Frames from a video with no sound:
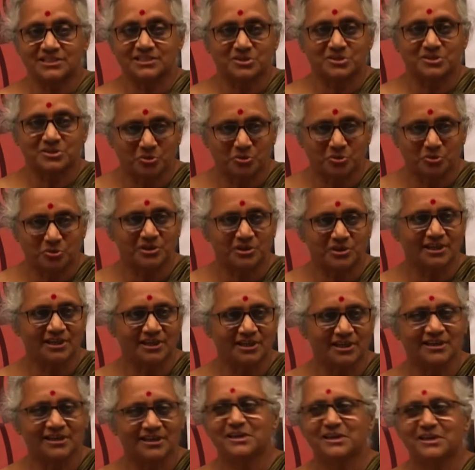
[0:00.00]
So in my
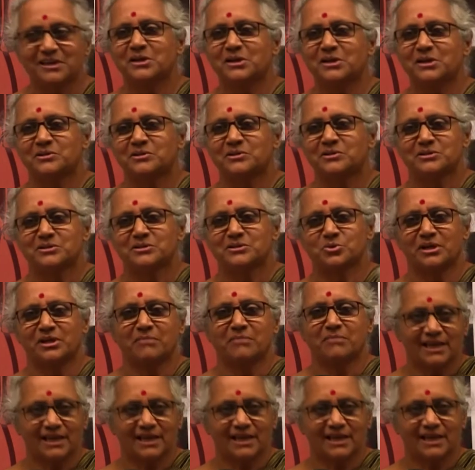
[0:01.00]
head, at least, it's
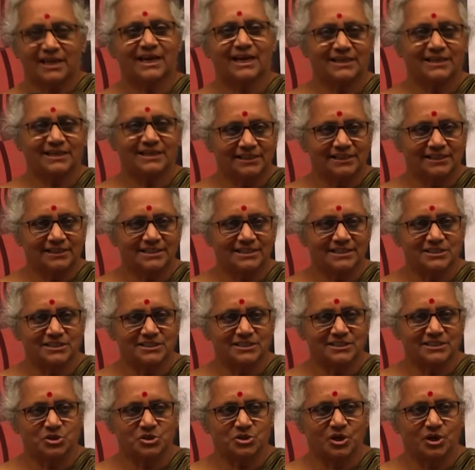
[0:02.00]
not artificial
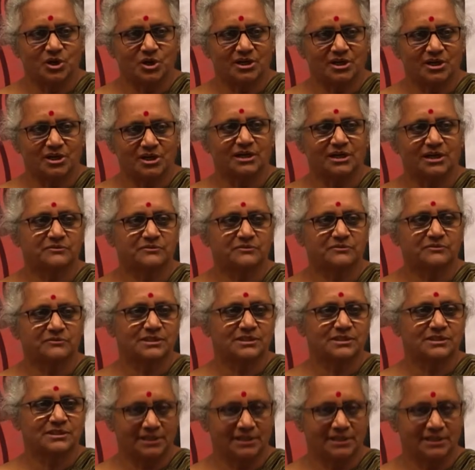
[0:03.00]
intelligence.
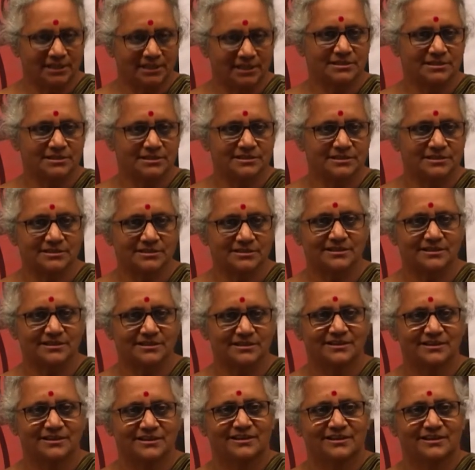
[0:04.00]
It's artificial
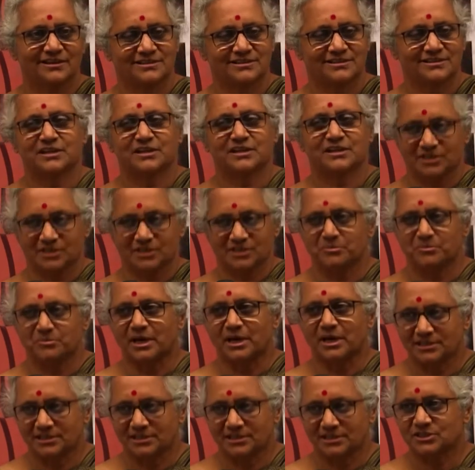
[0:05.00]
imagination of some kind, because
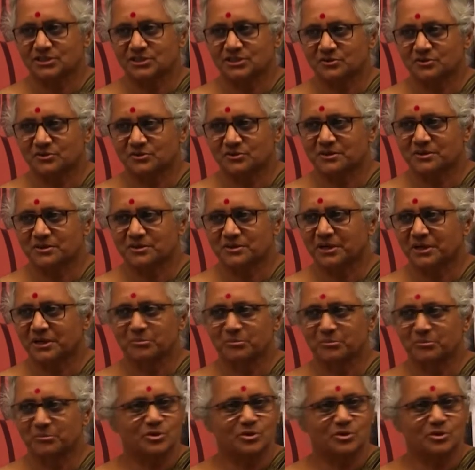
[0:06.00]
this is not
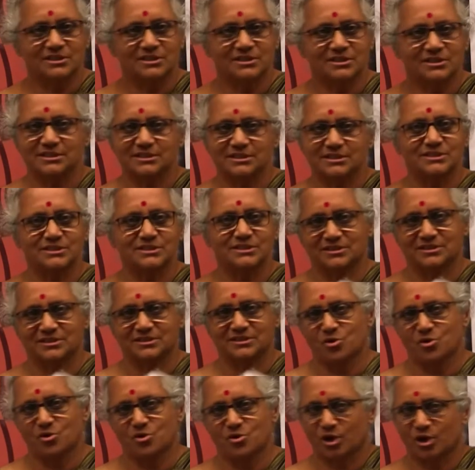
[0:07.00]
about us.
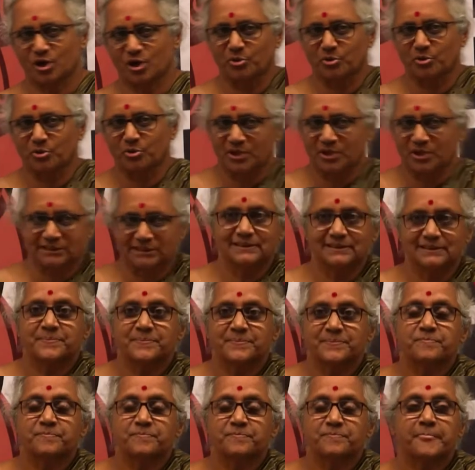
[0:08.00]
The
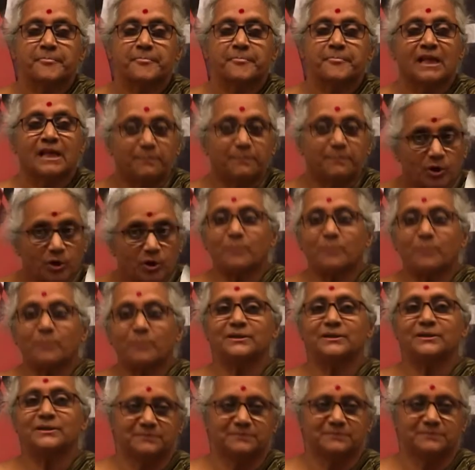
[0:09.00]
problem, however, is
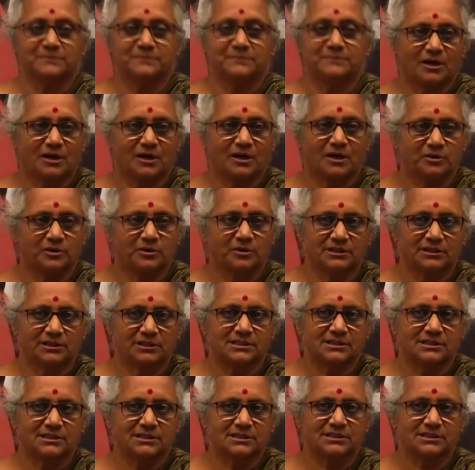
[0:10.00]
that this
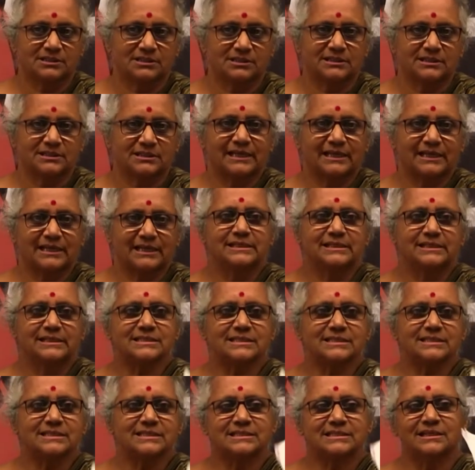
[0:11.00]
greed for data
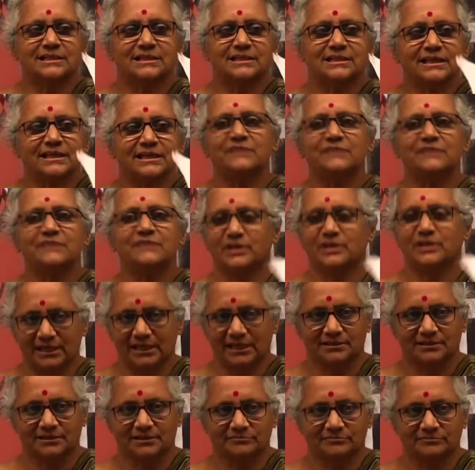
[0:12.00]
and
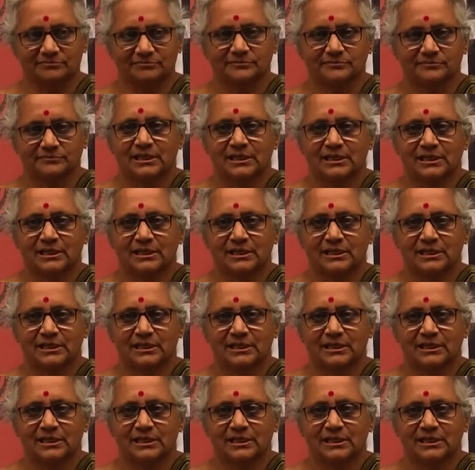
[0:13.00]
this, you know,